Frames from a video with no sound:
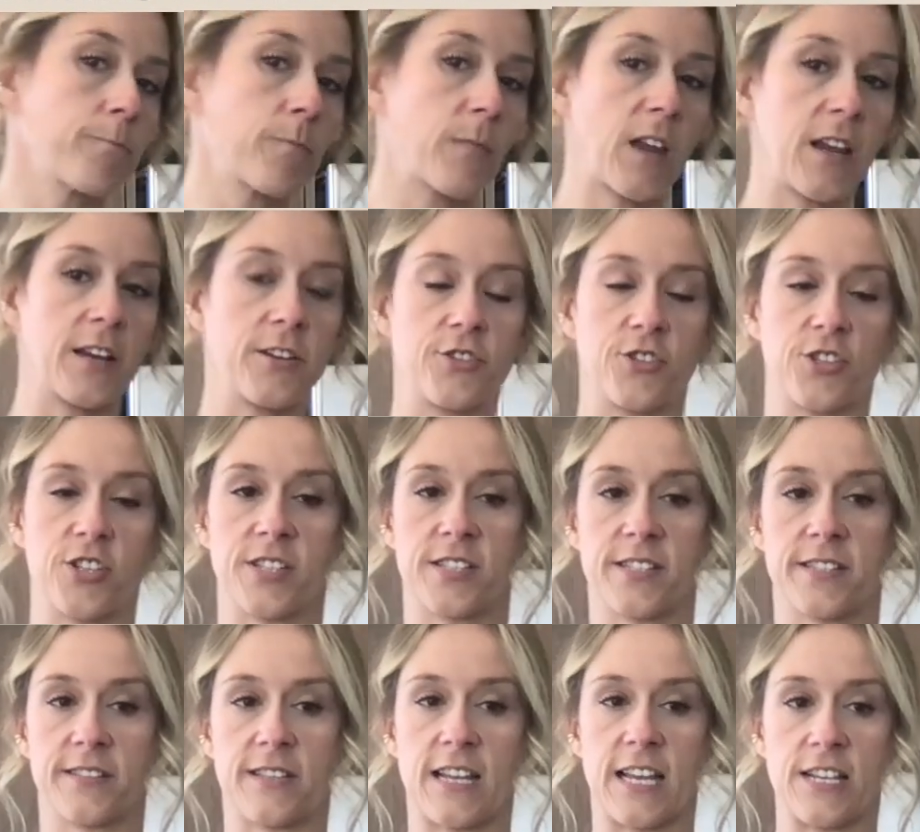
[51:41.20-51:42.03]
It
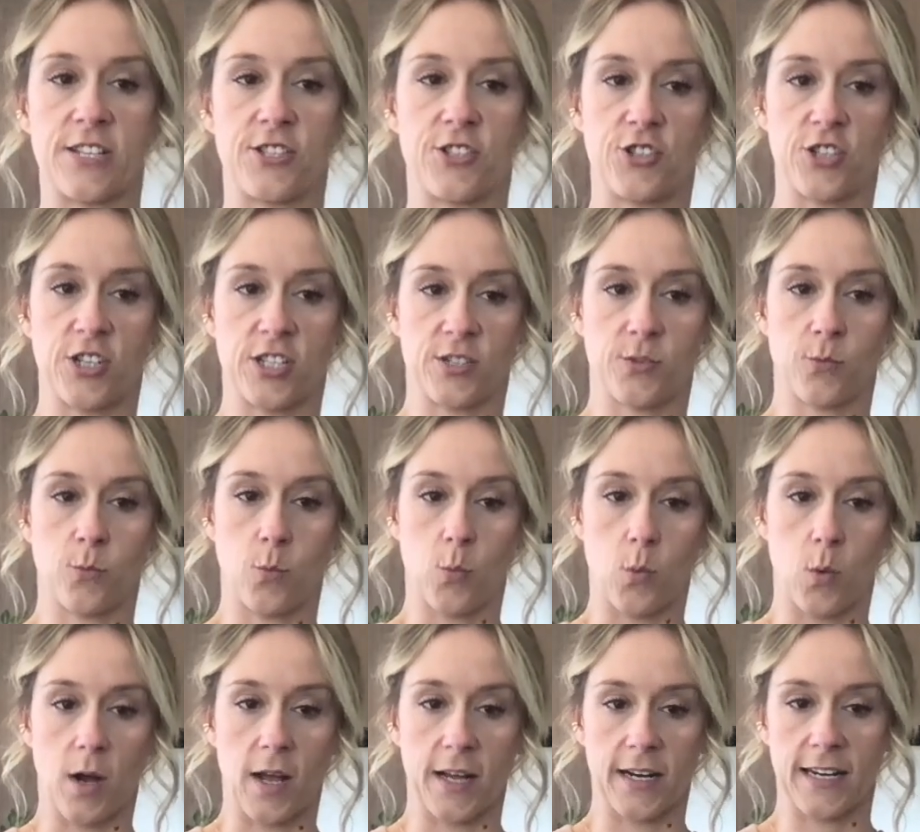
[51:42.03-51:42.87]
just is just
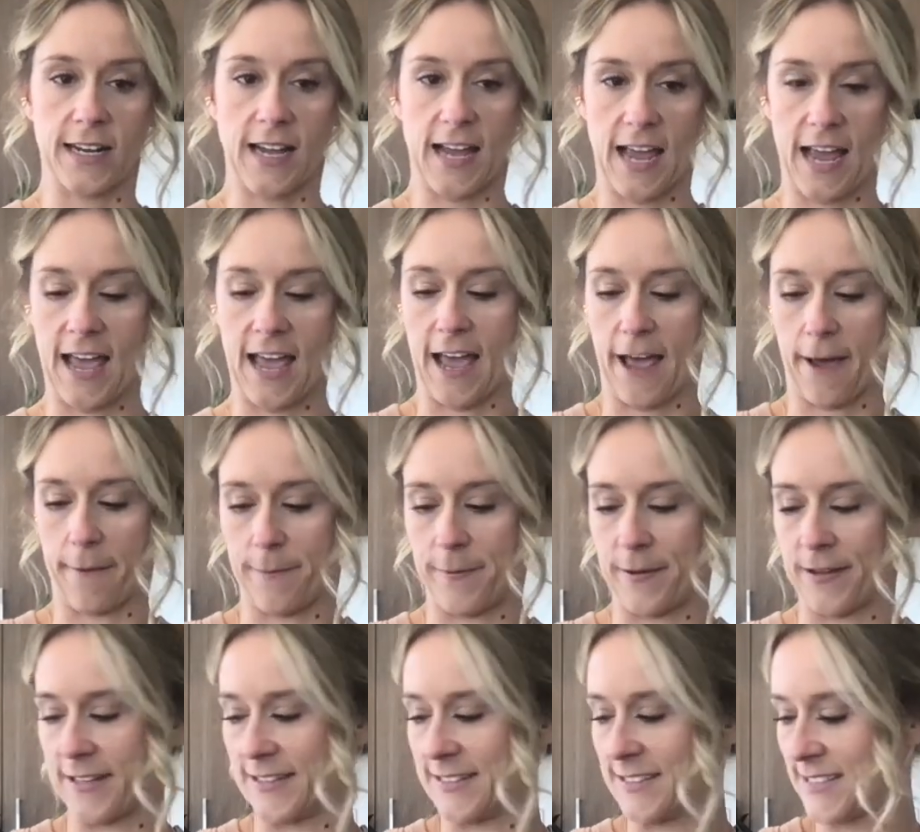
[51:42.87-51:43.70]
what
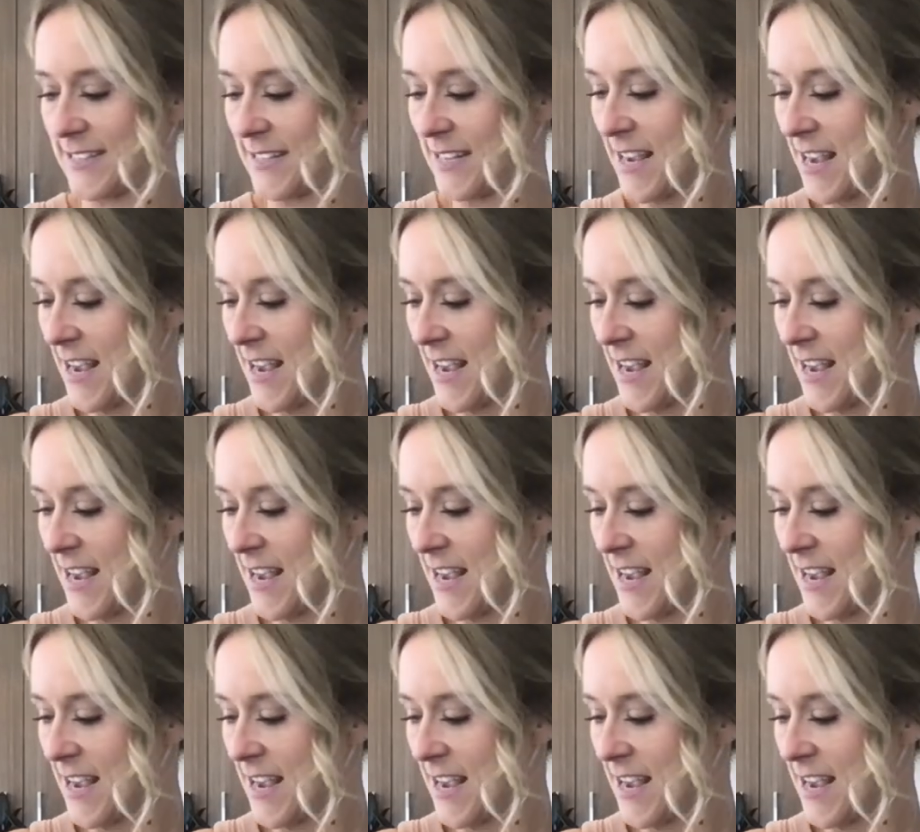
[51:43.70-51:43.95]
happens.